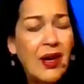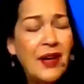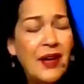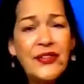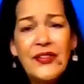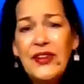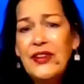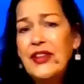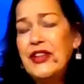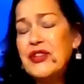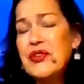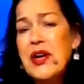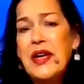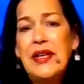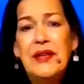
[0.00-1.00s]

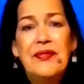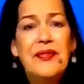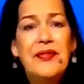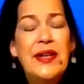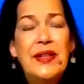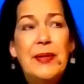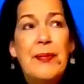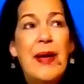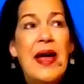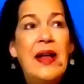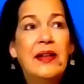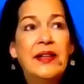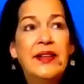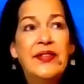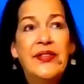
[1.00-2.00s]
constantly trying to find the
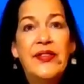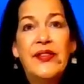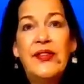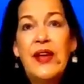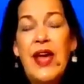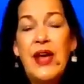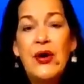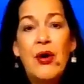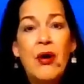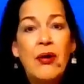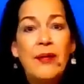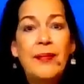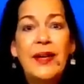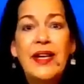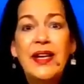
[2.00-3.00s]
balance and
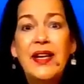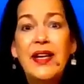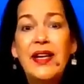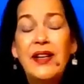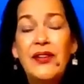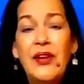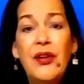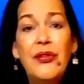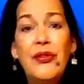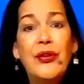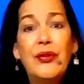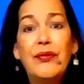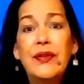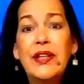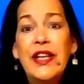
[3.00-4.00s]
harmony in
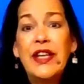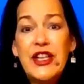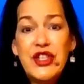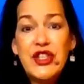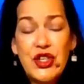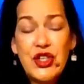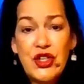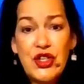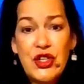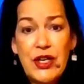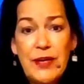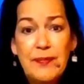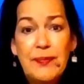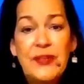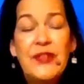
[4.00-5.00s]
their
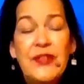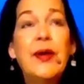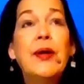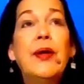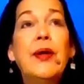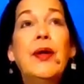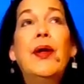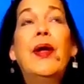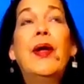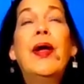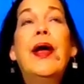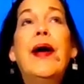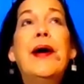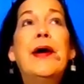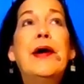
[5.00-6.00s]
relationships.
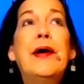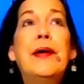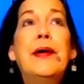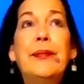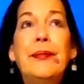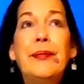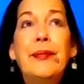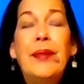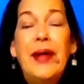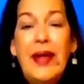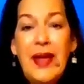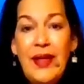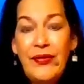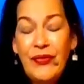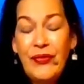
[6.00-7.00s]
And
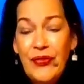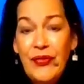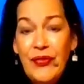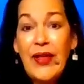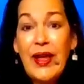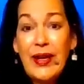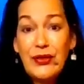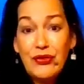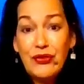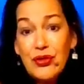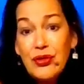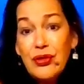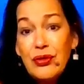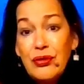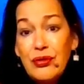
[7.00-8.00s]
they
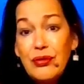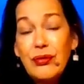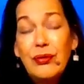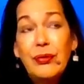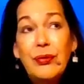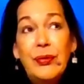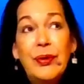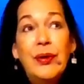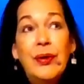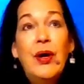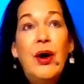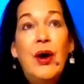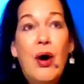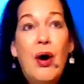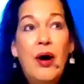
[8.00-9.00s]
too
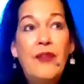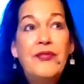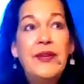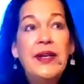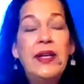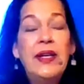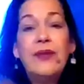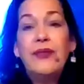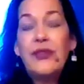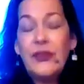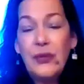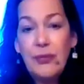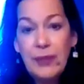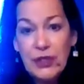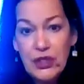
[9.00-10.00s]
often give
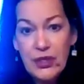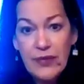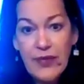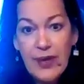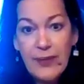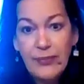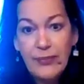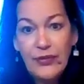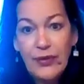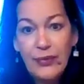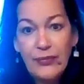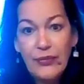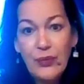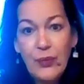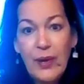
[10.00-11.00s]
so much of
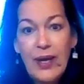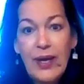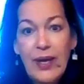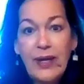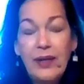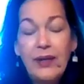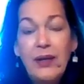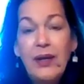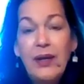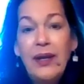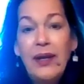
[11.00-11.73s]
themselves away